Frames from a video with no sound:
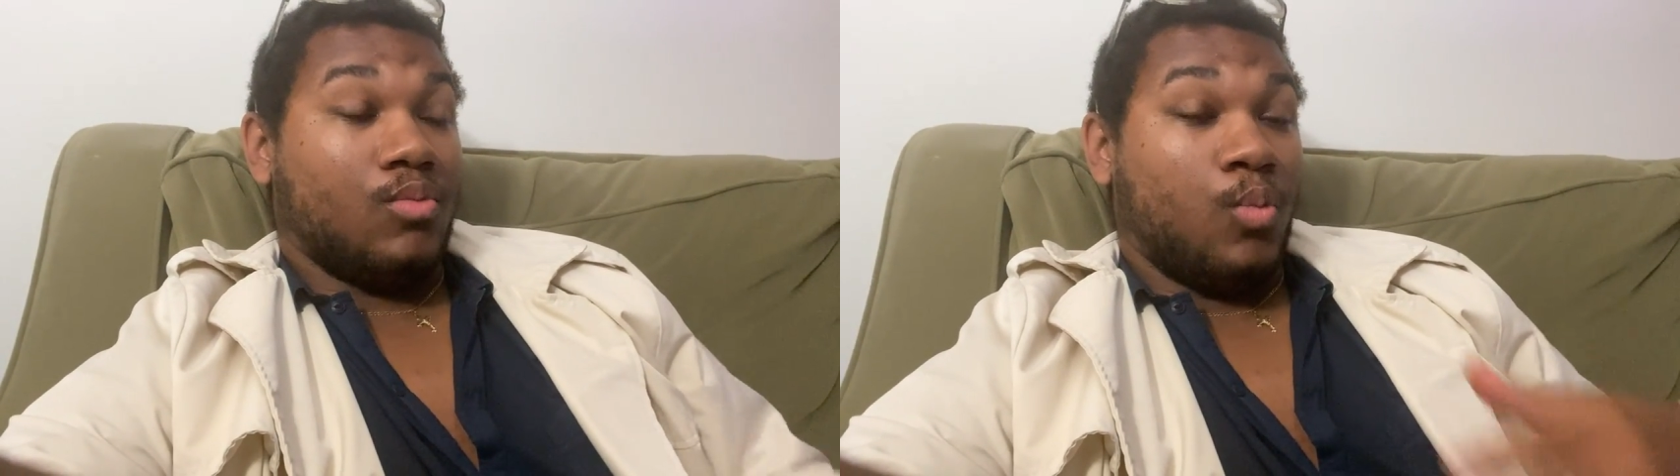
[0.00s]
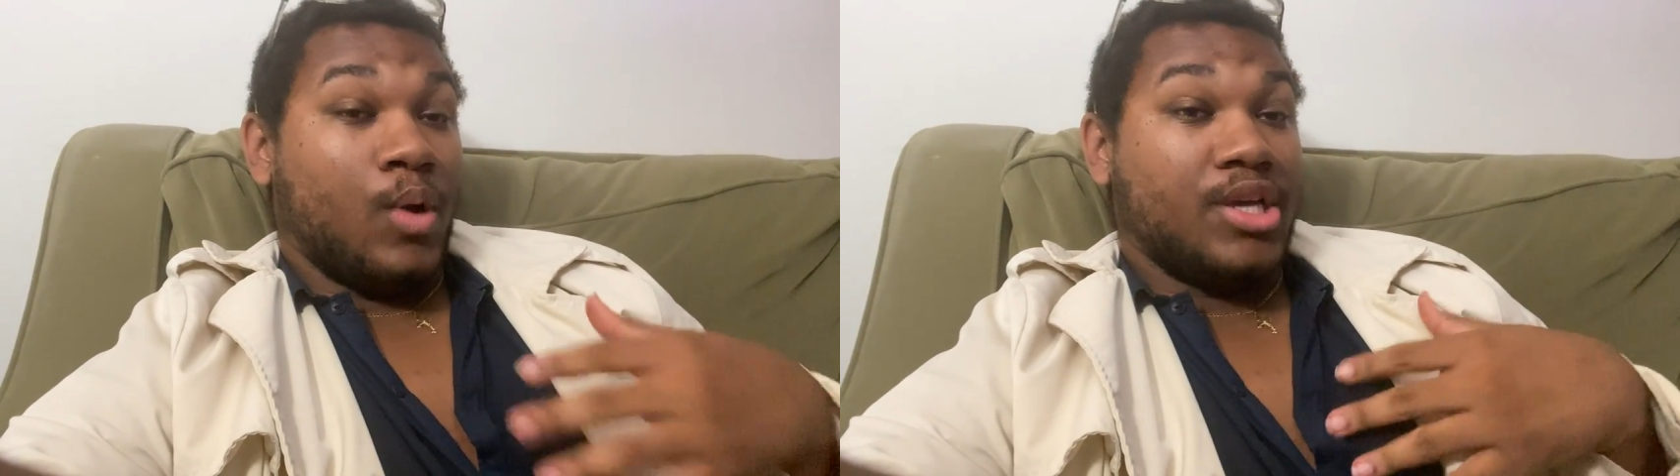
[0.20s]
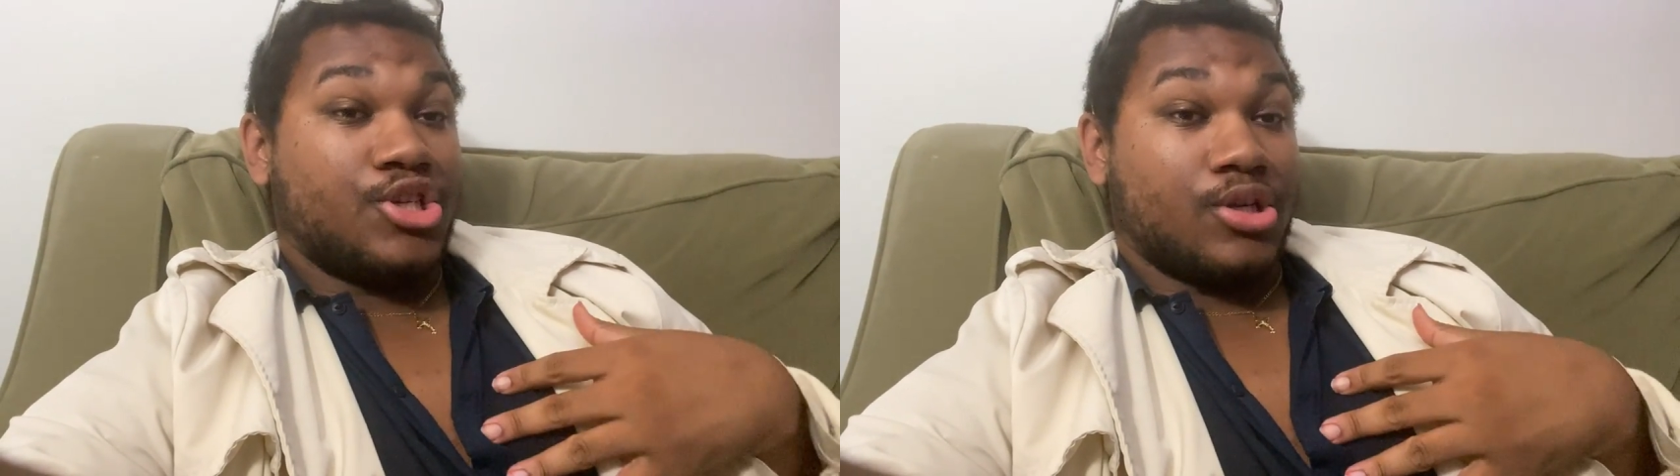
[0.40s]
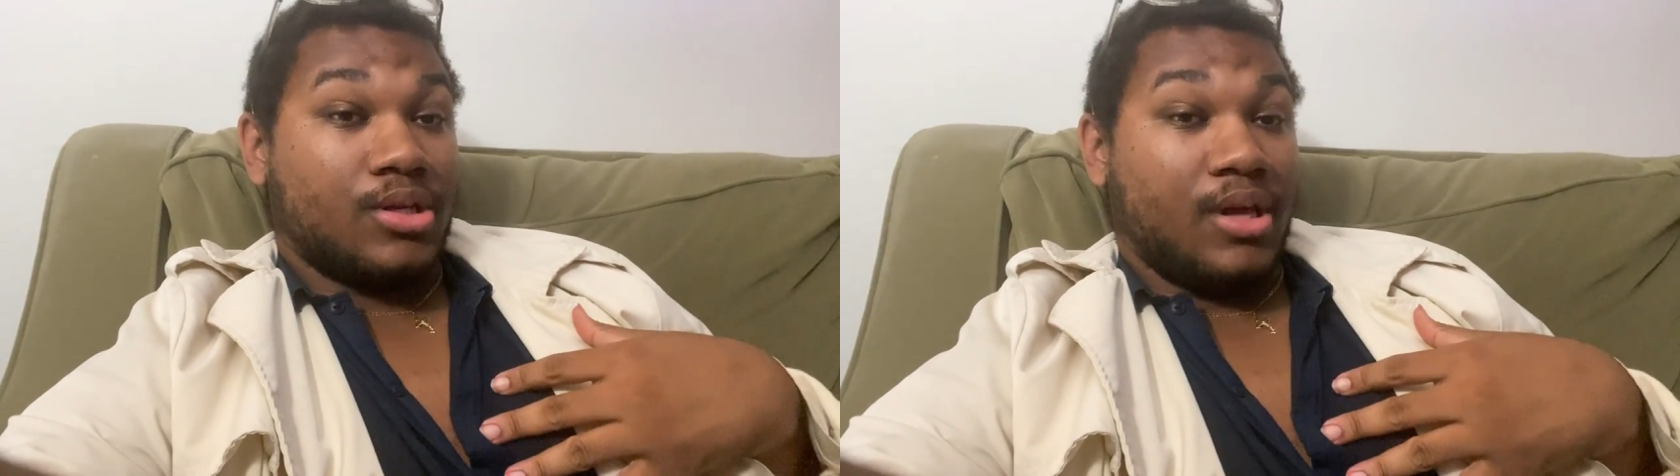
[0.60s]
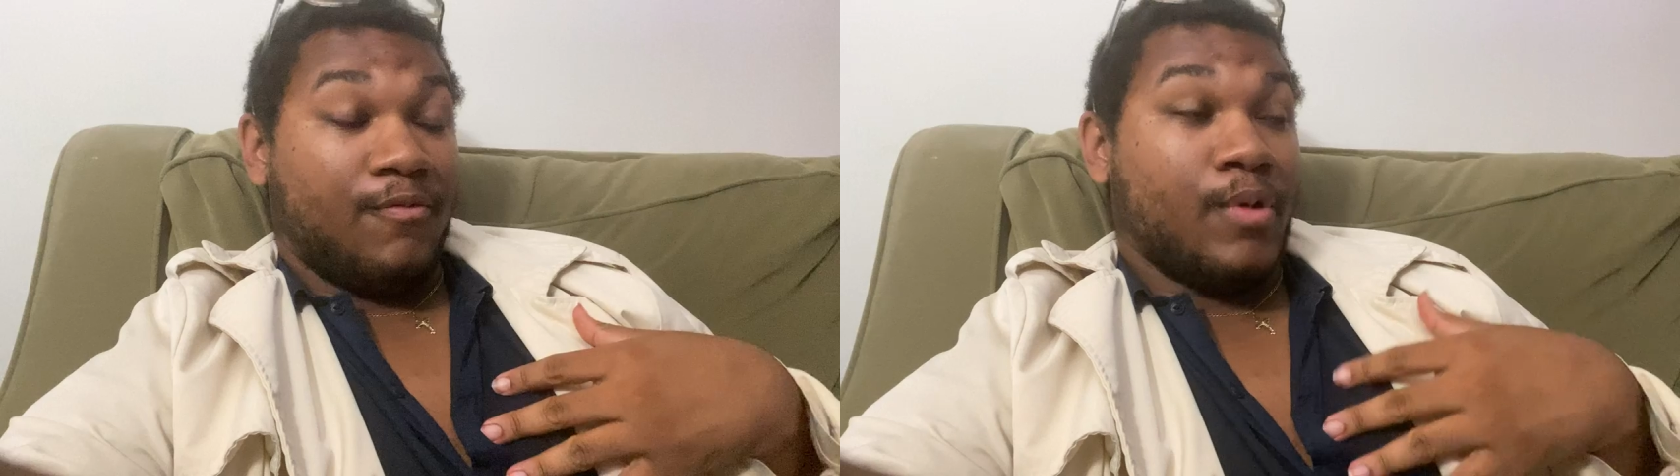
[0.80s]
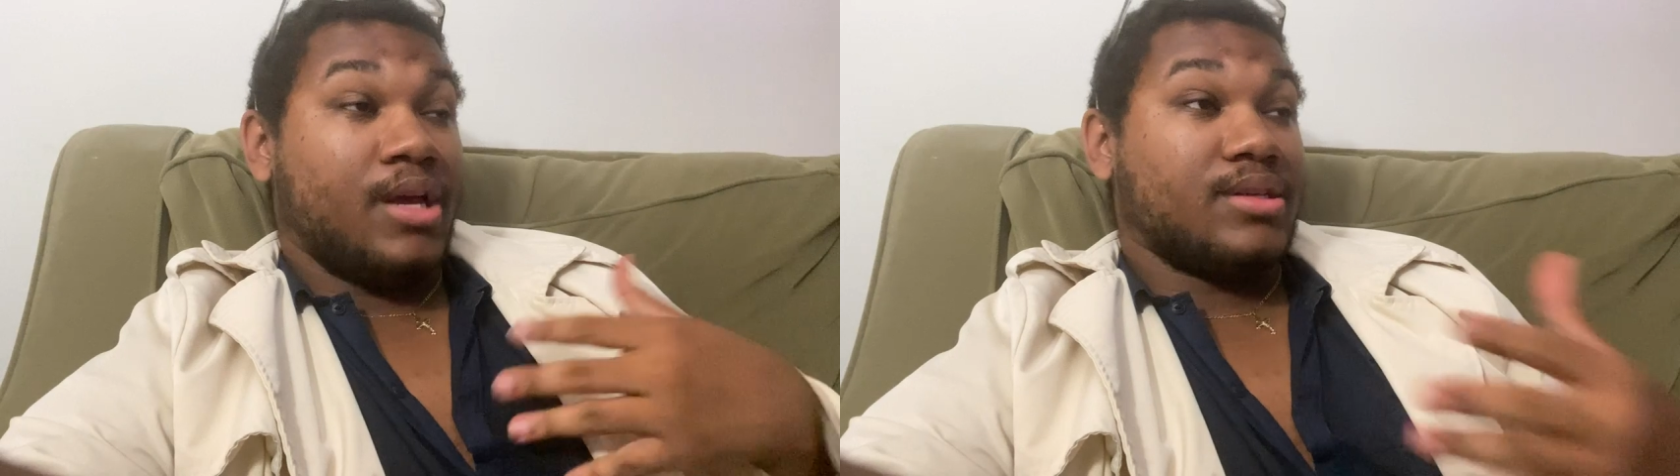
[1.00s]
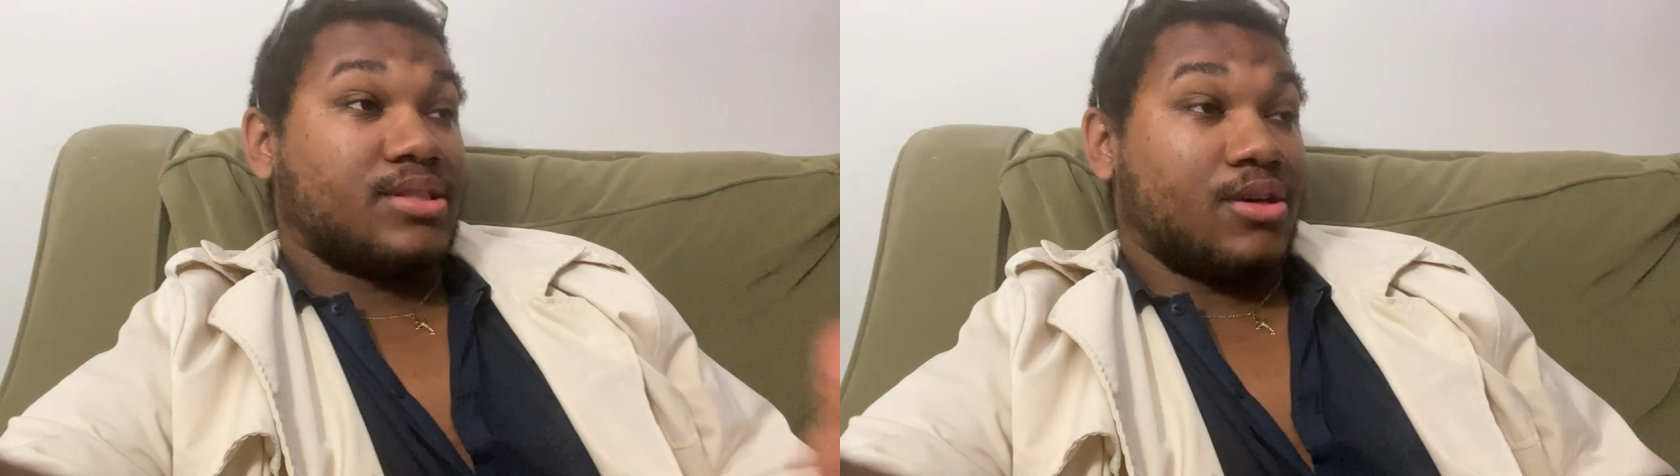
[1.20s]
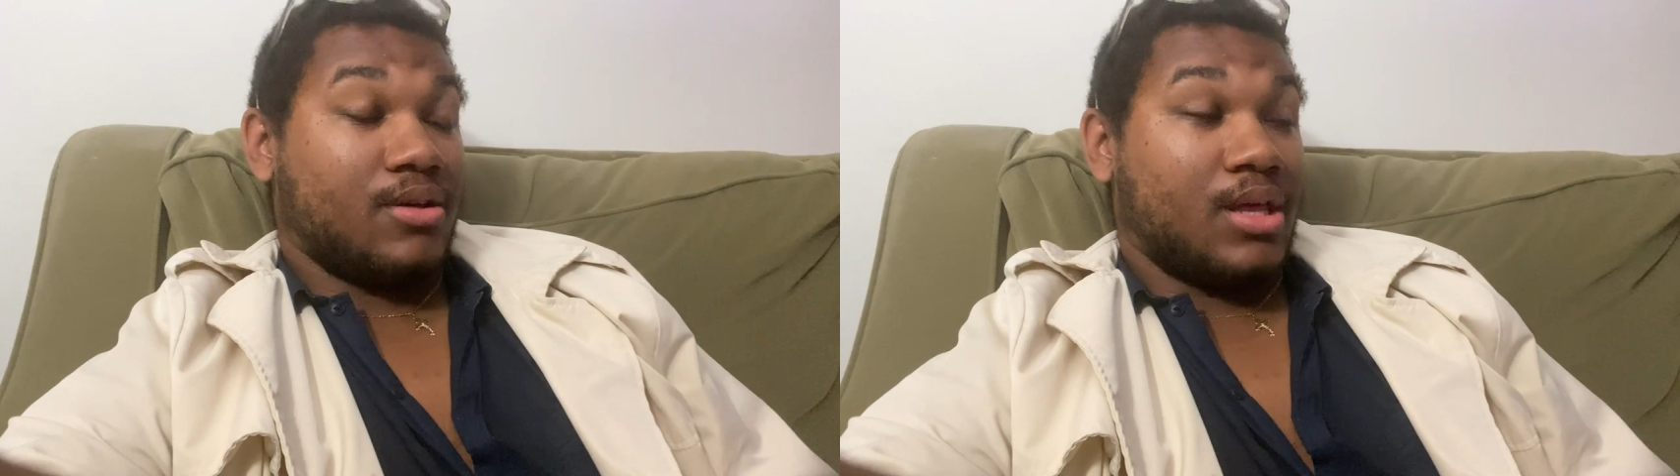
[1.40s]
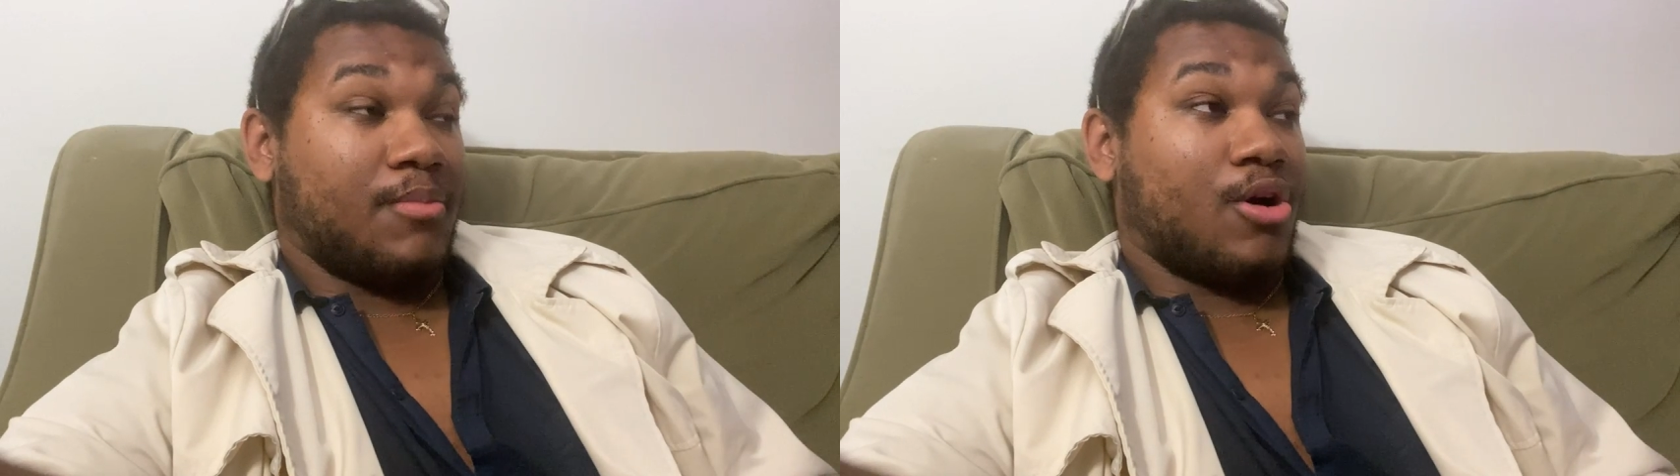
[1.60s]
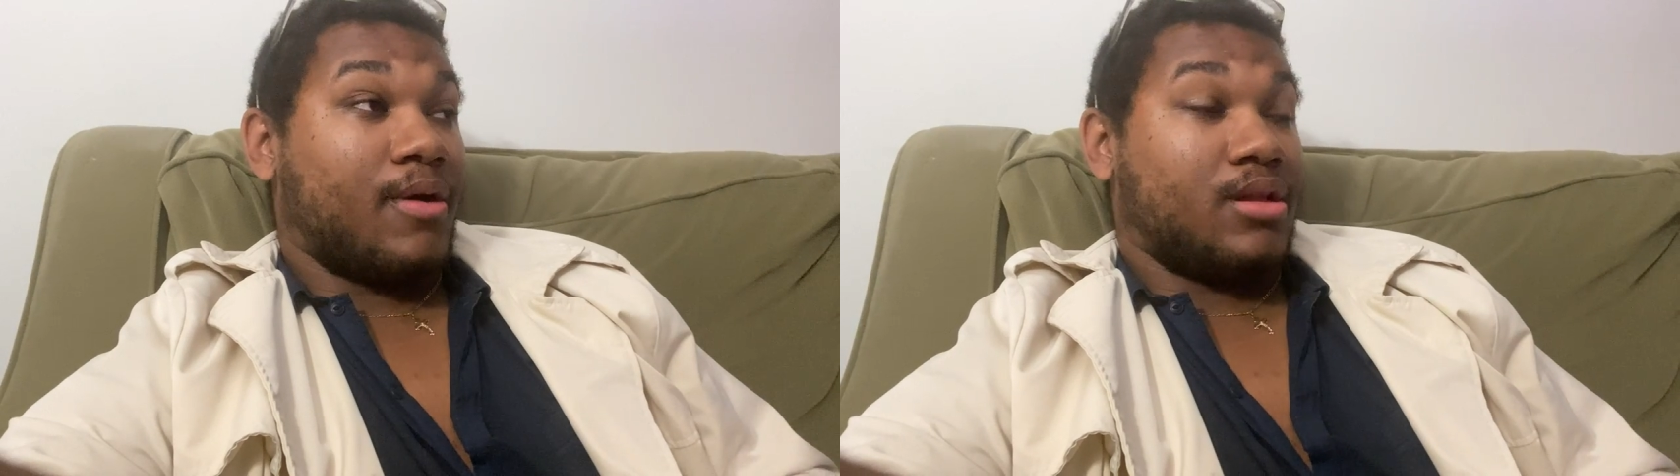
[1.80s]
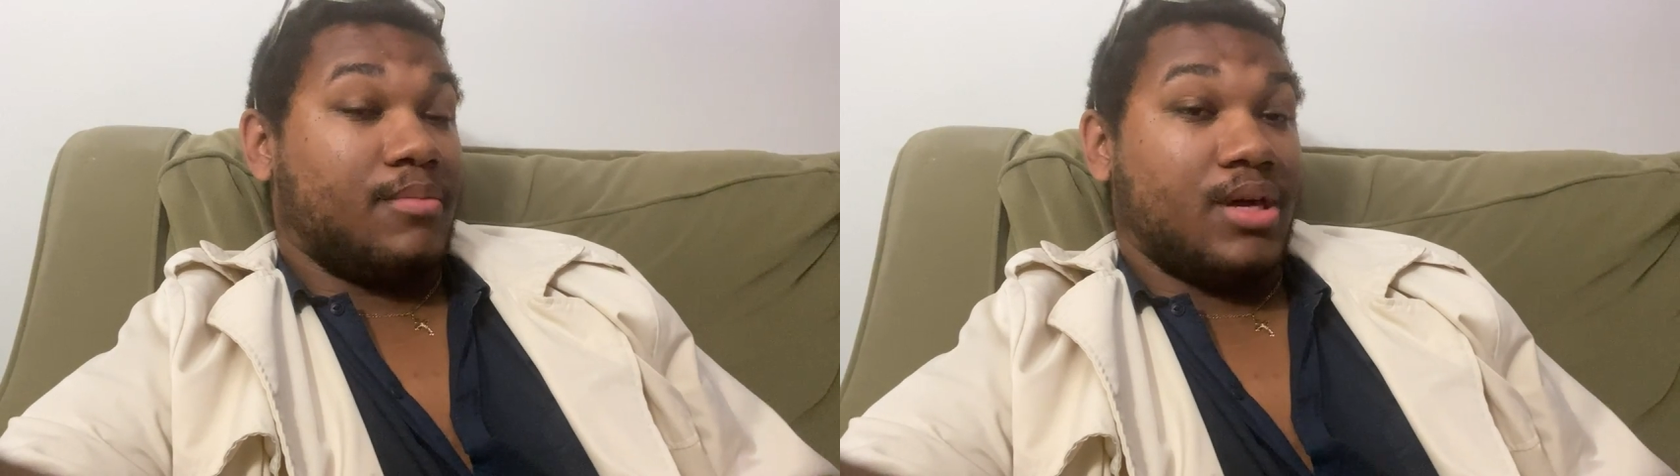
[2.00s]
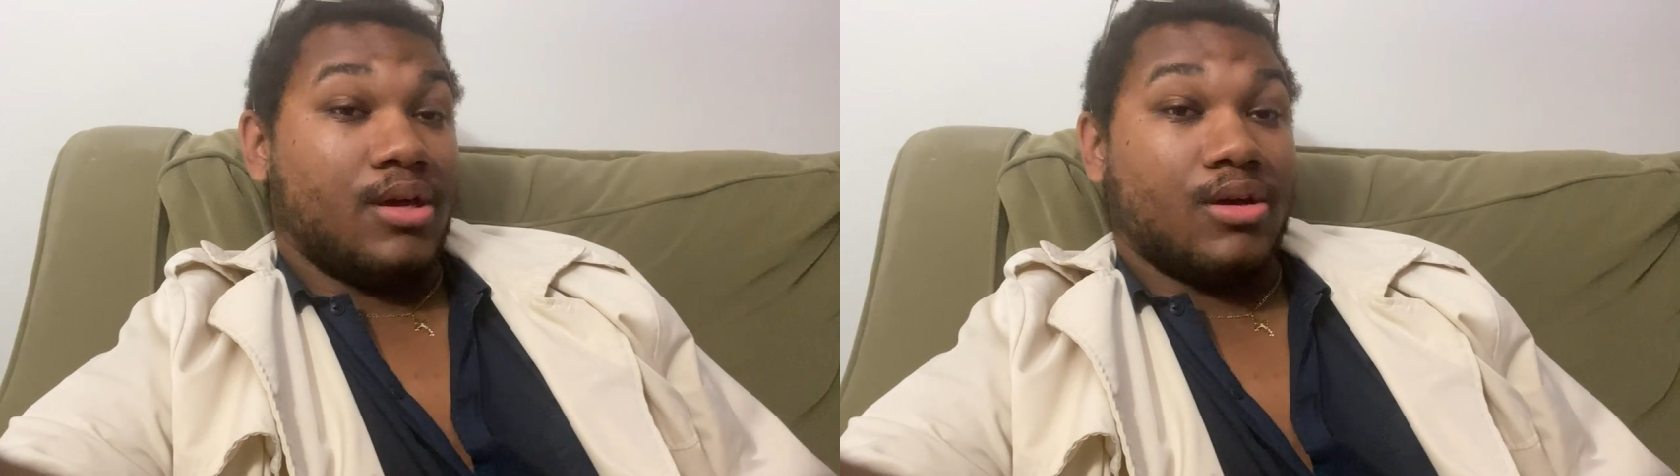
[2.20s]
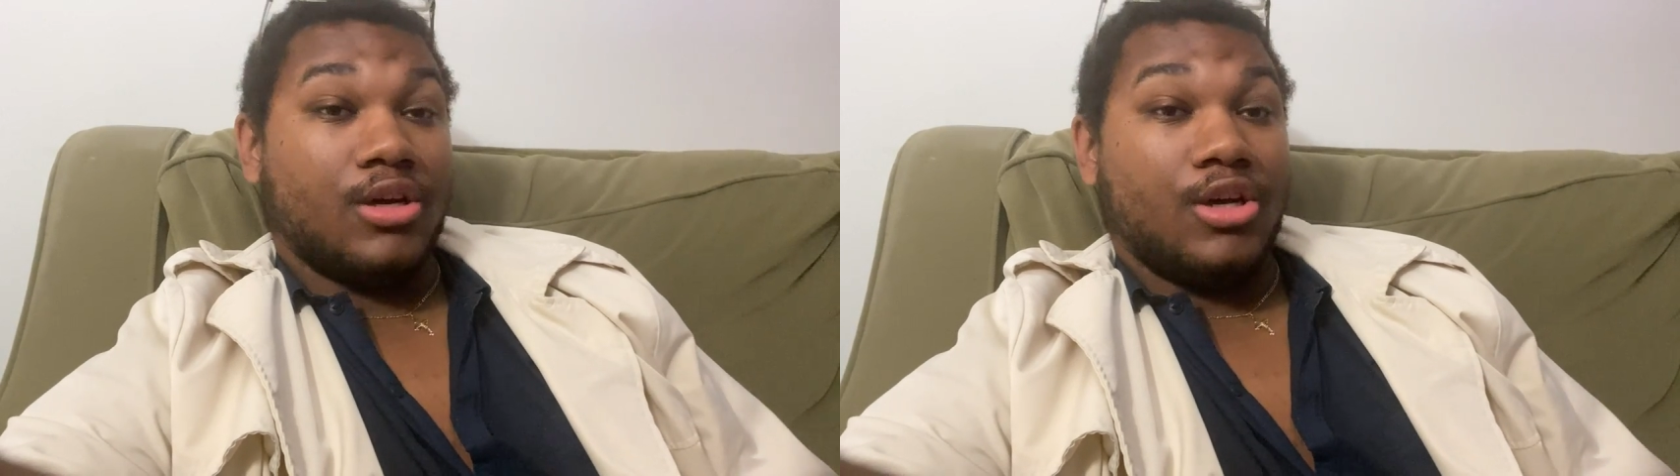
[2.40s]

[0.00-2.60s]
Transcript: we should if we consider them our enemy,